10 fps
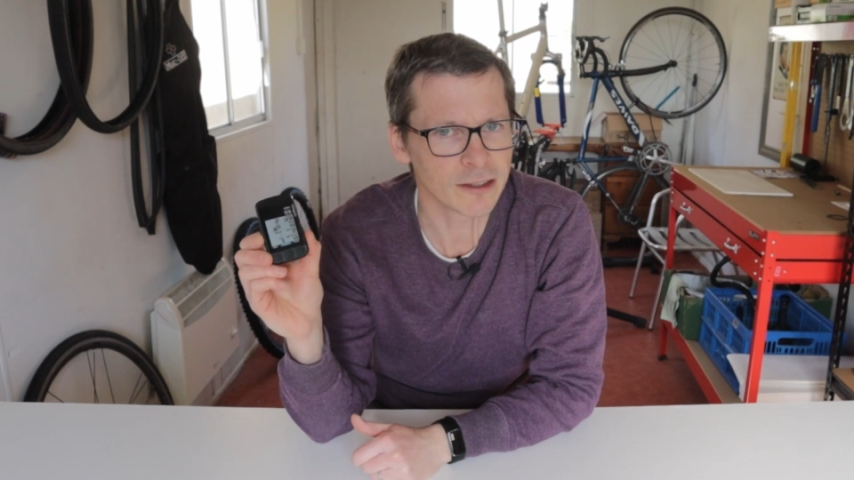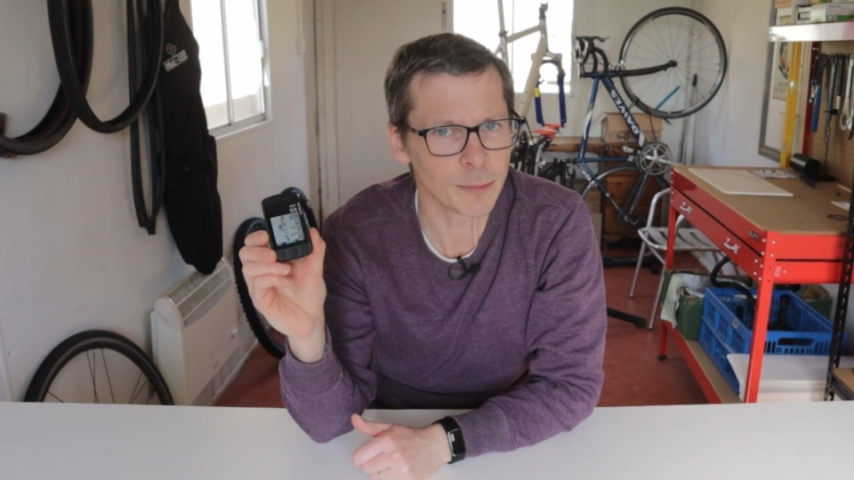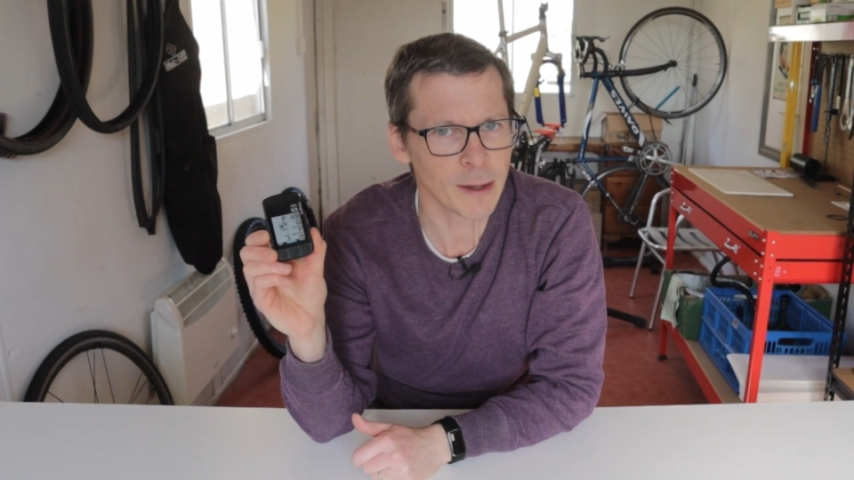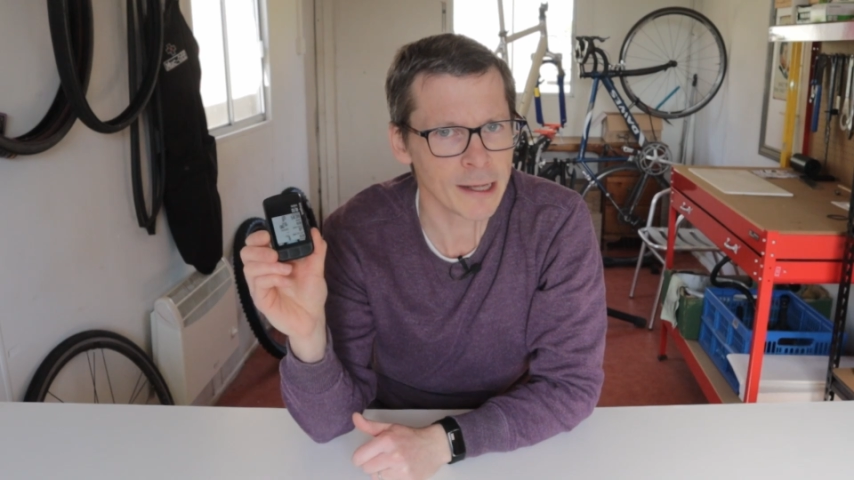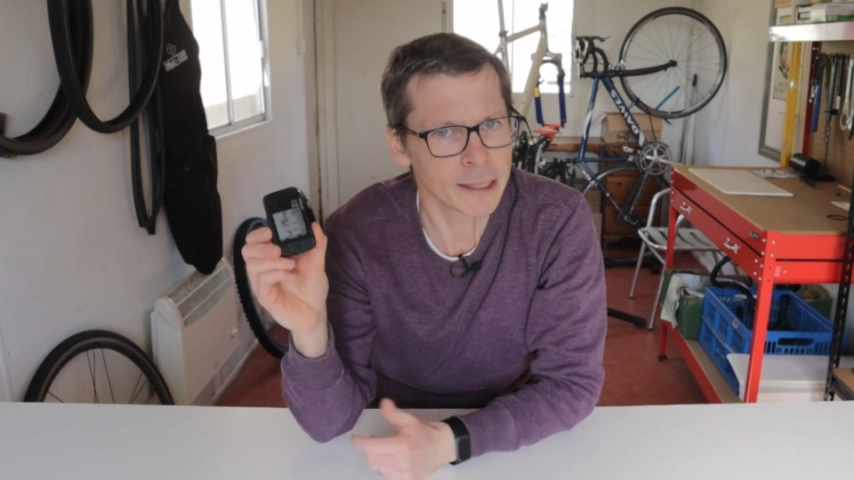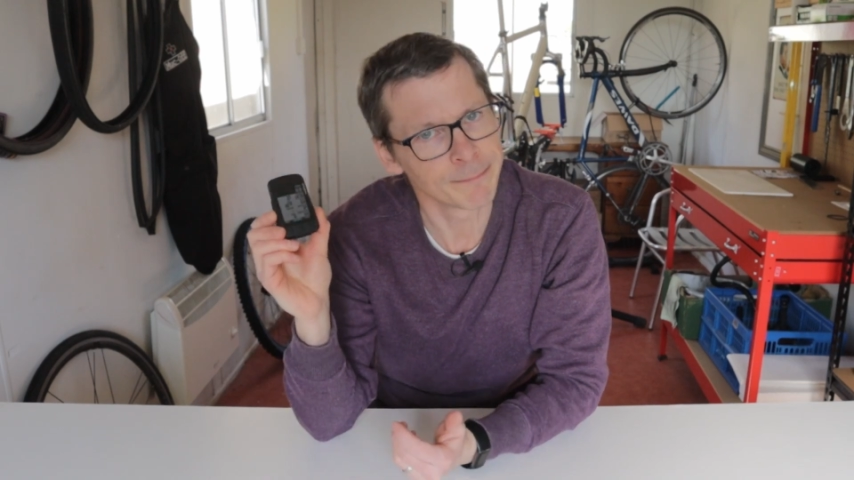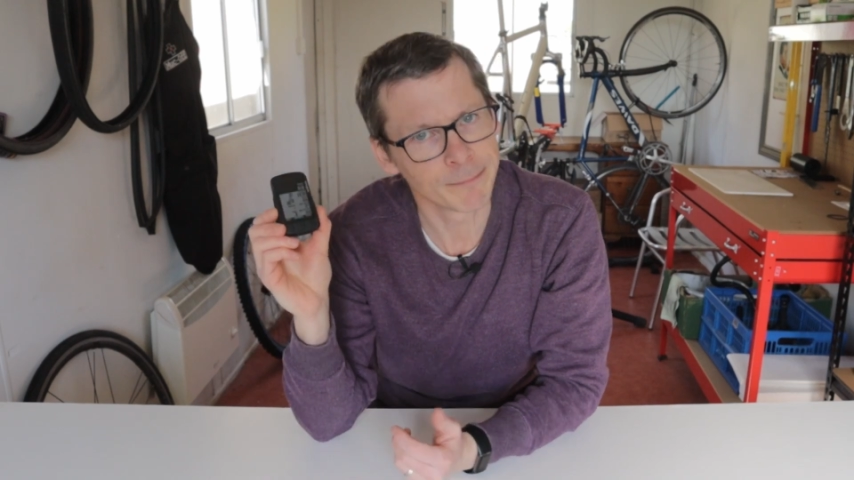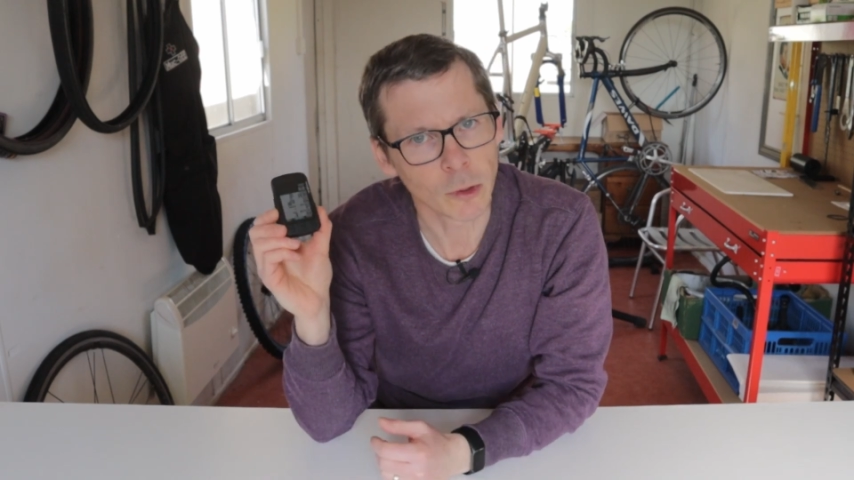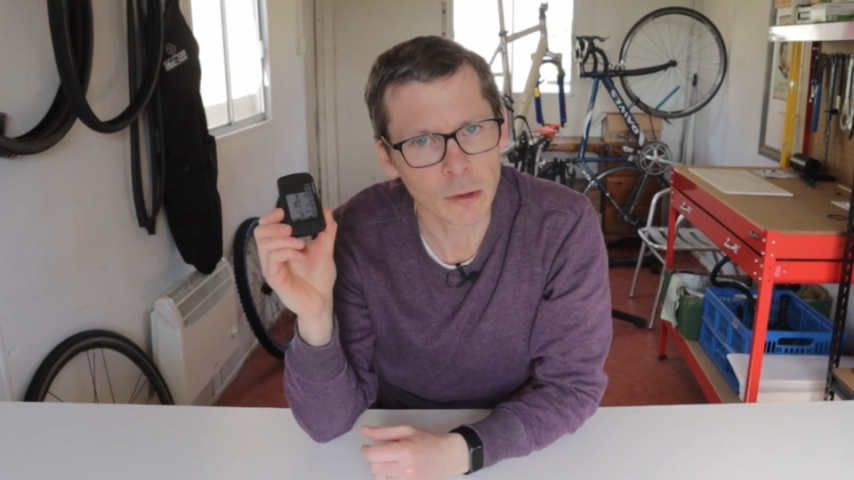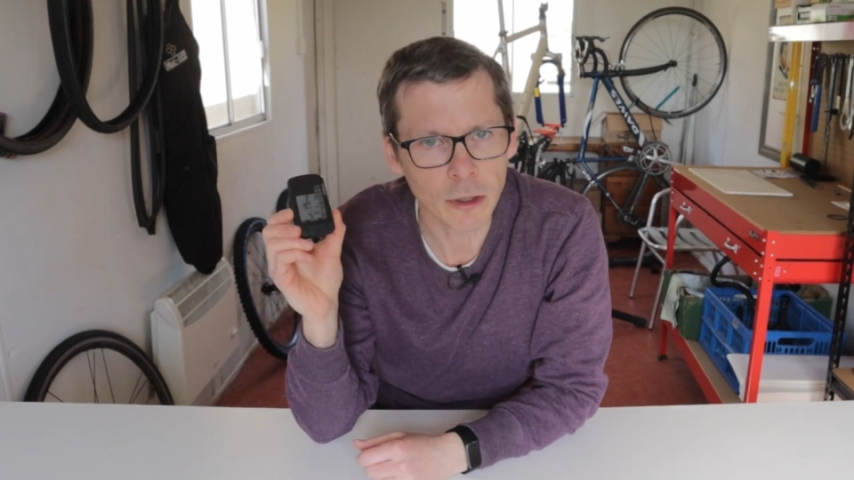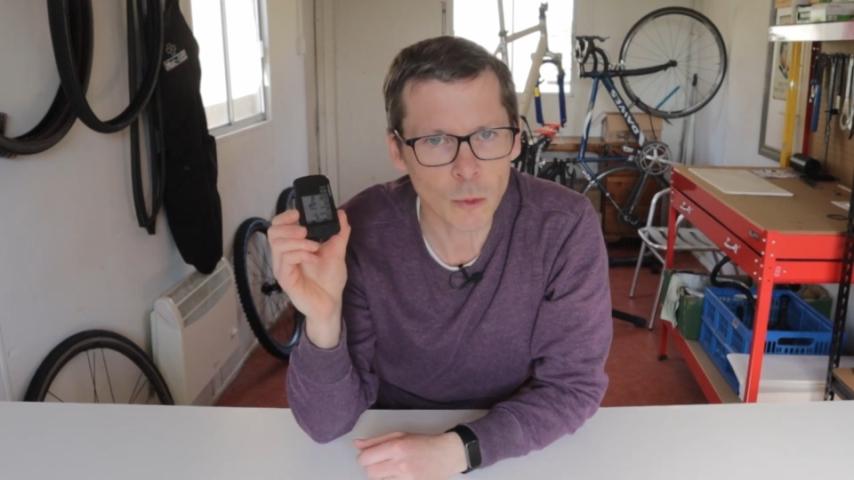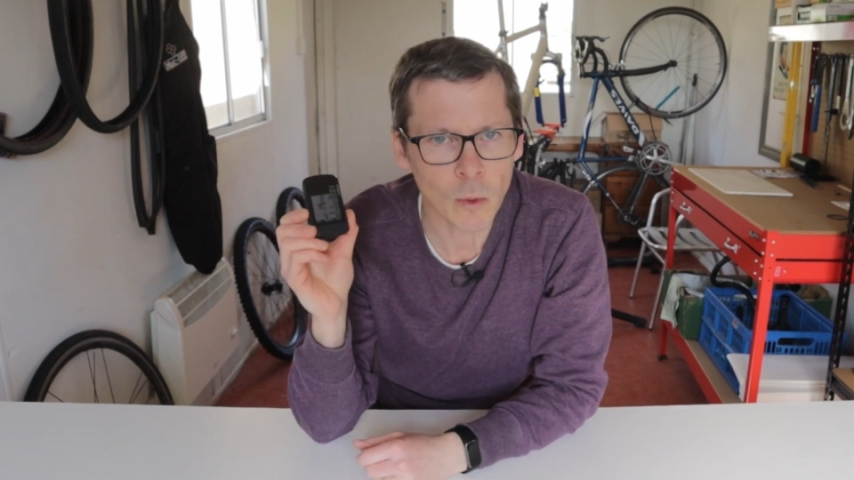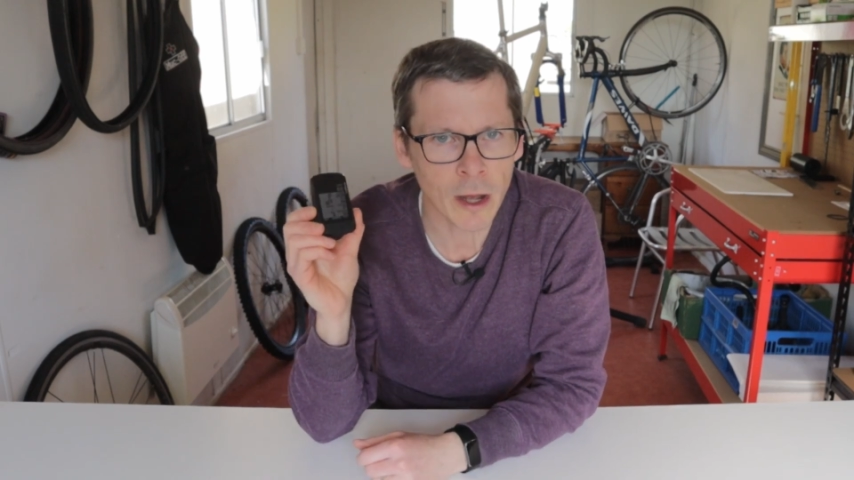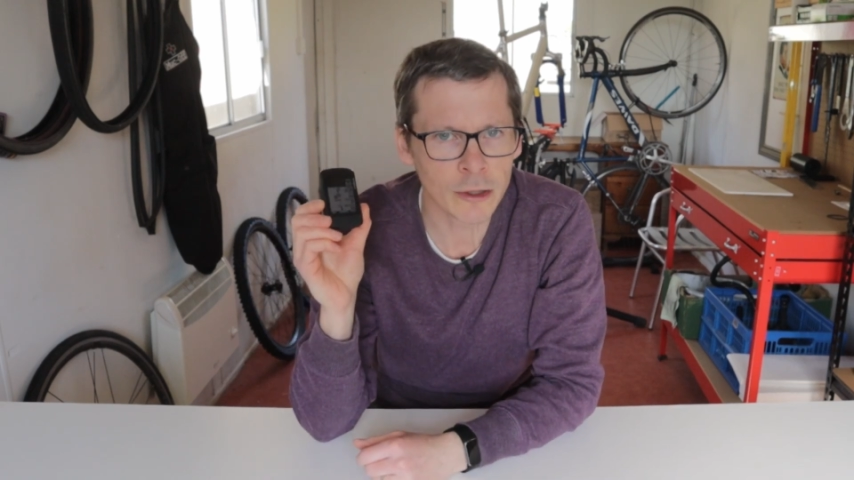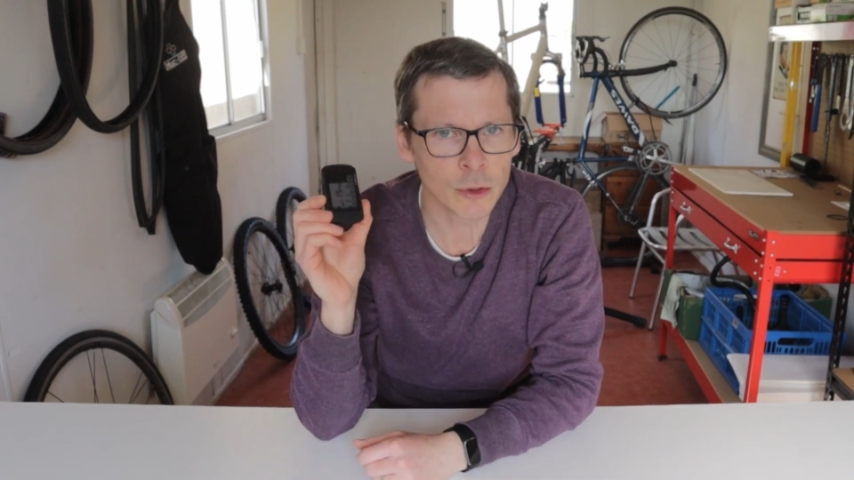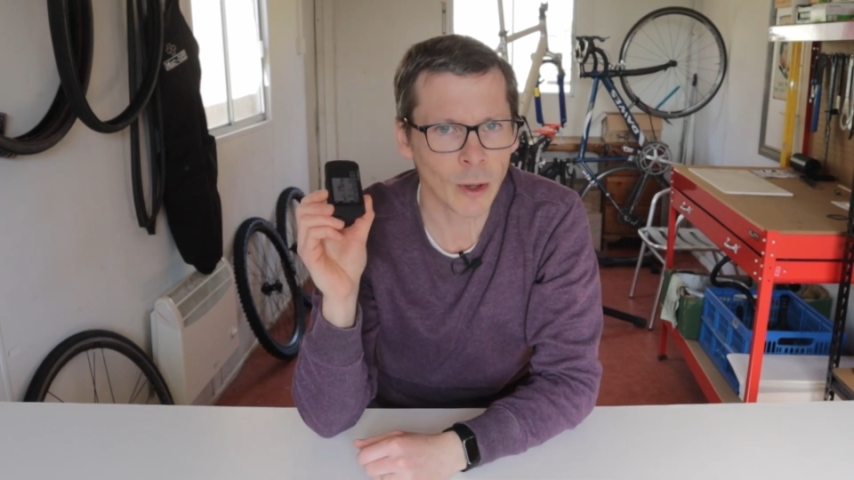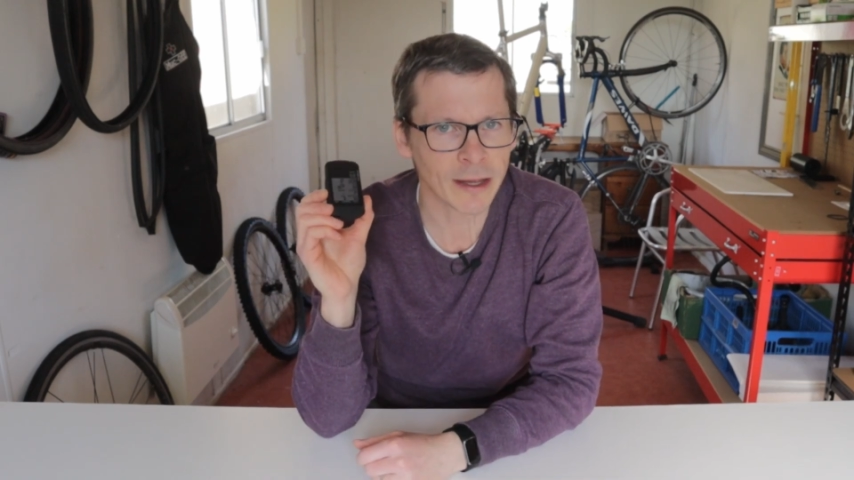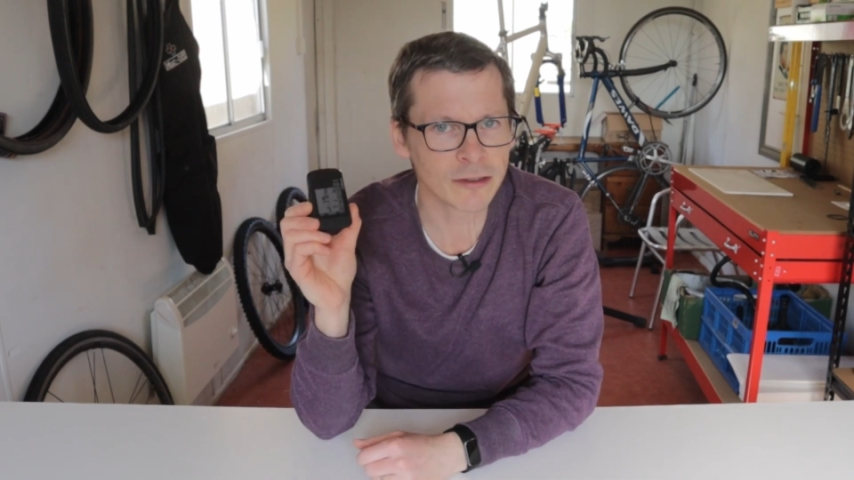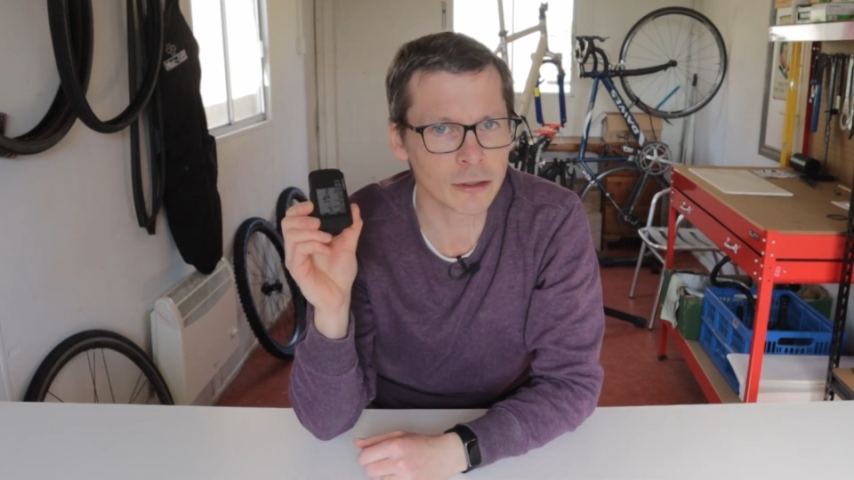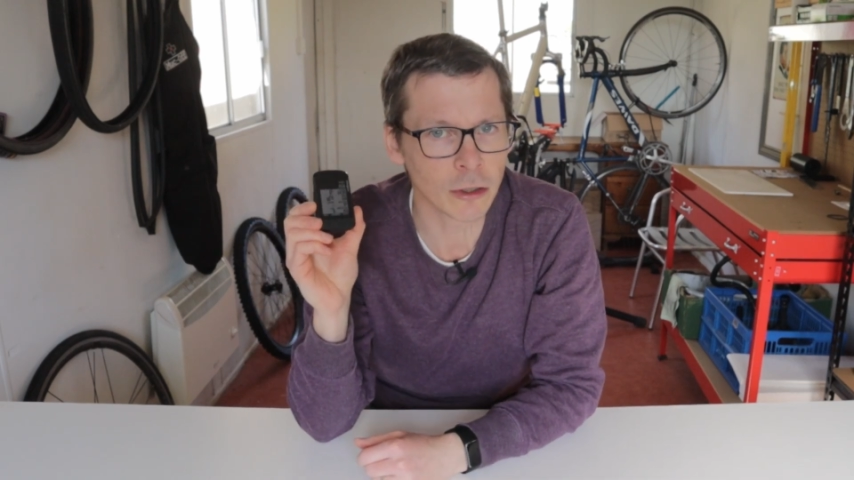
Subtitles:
display, although Wahoo hasn't